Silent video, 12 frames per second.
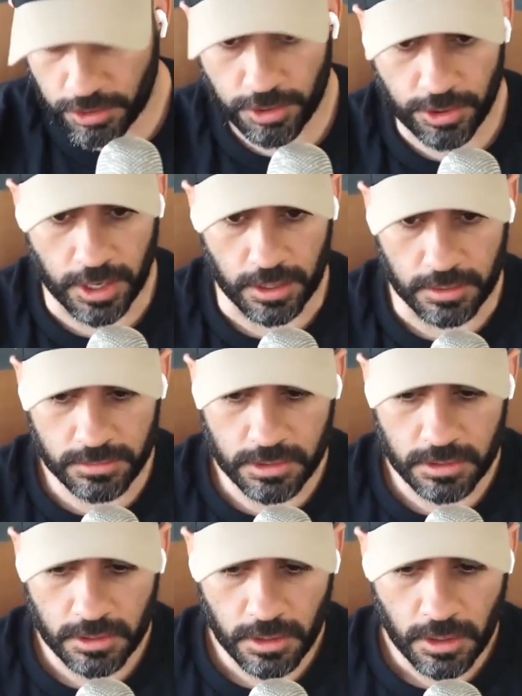
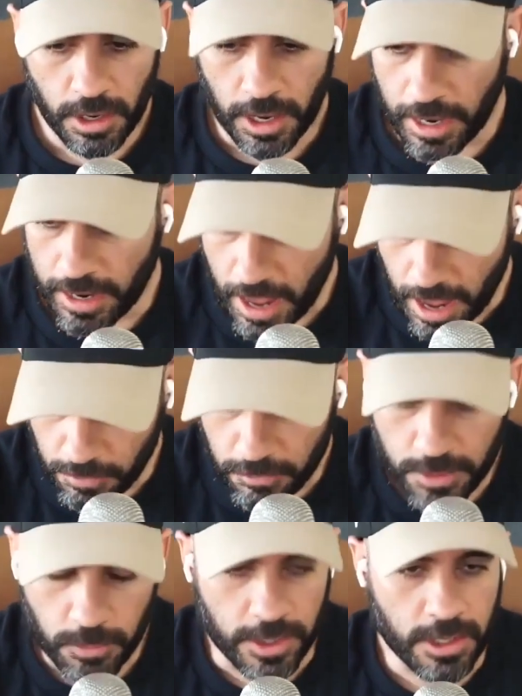creatives, and
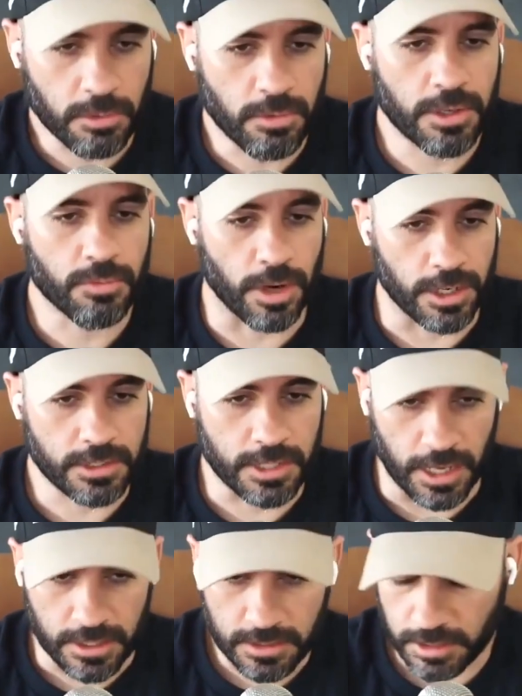every week we'd run a
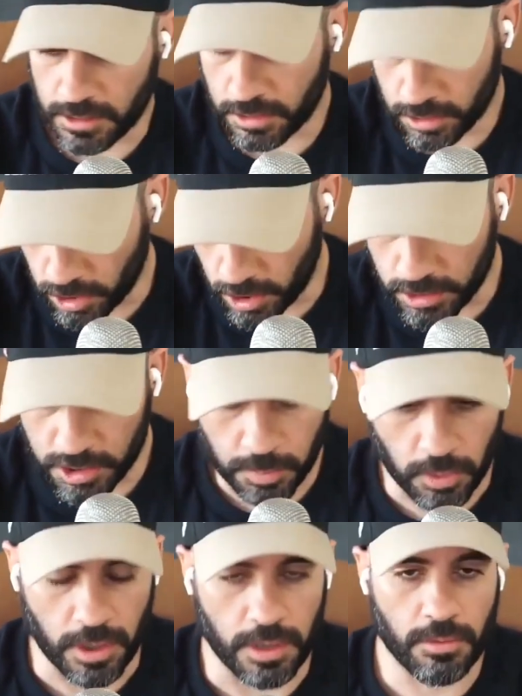test. And to Charlie's
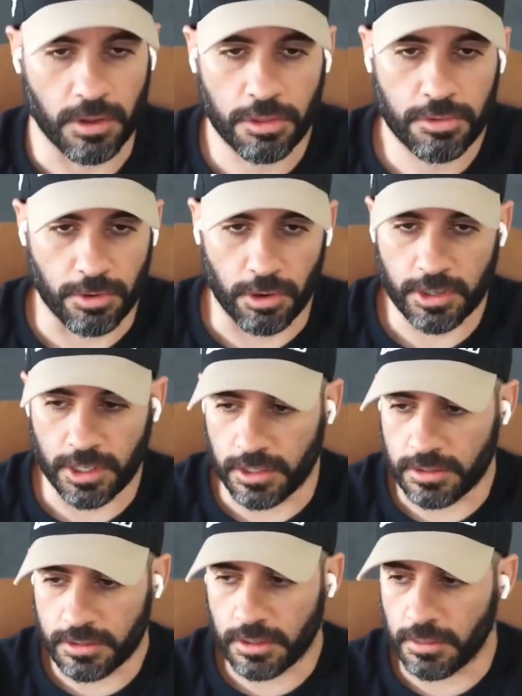point, we throw it
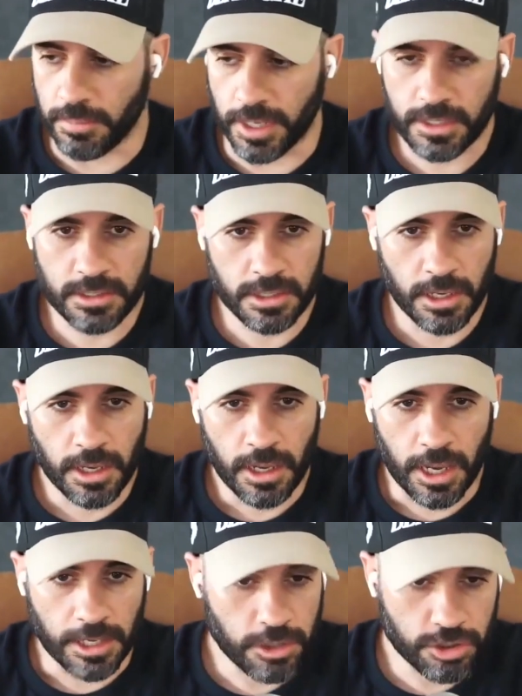into the mix
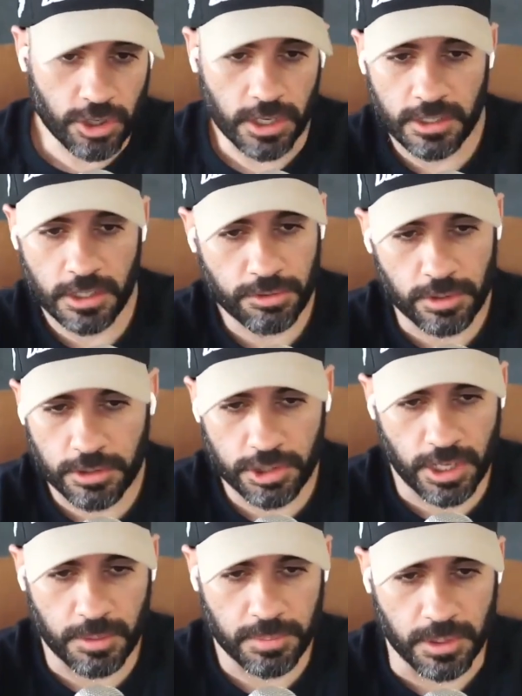and you try and dethrone the
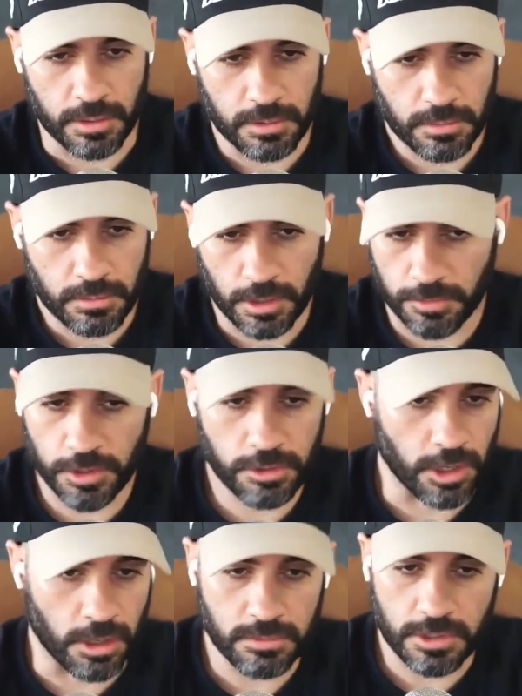champion. If you
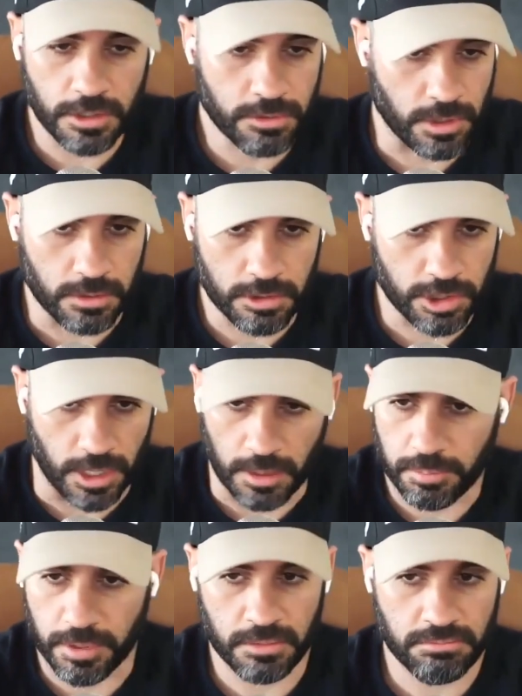don't dethrone the
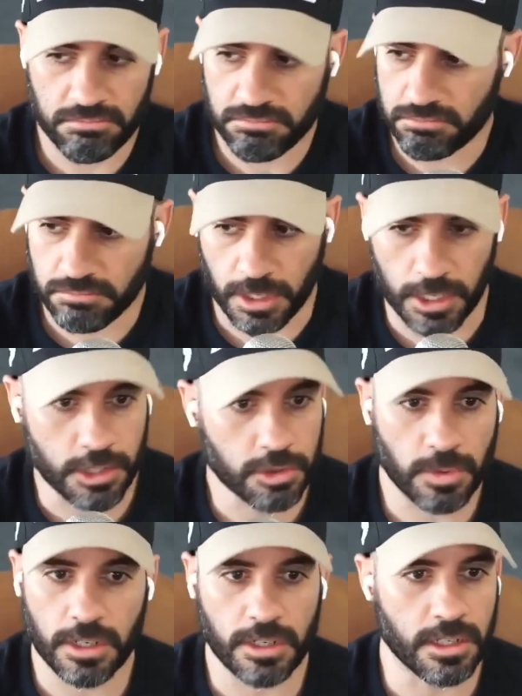champion, it is
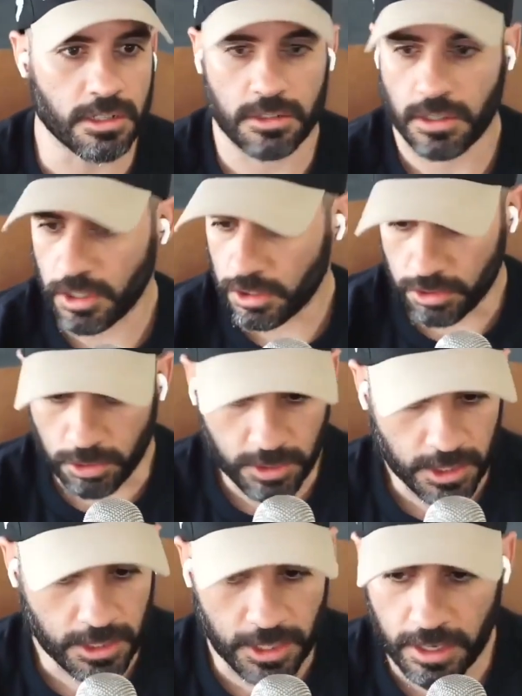what it is. You
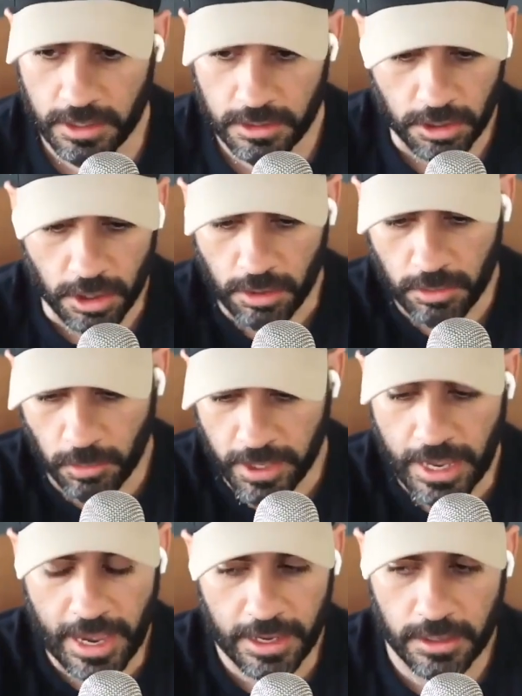can get,
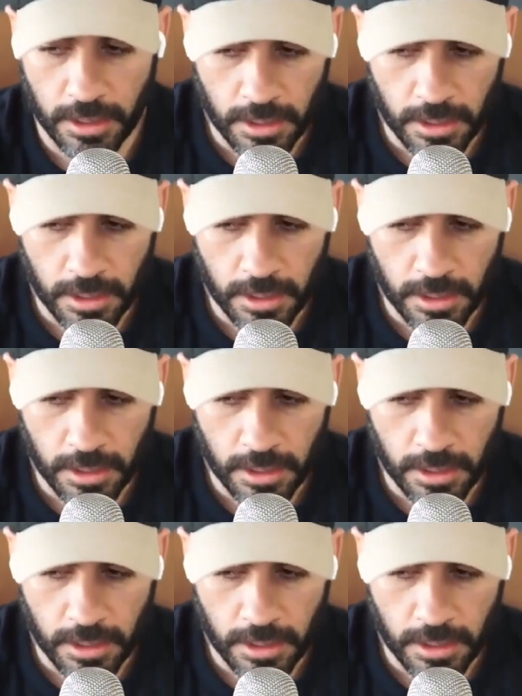we had,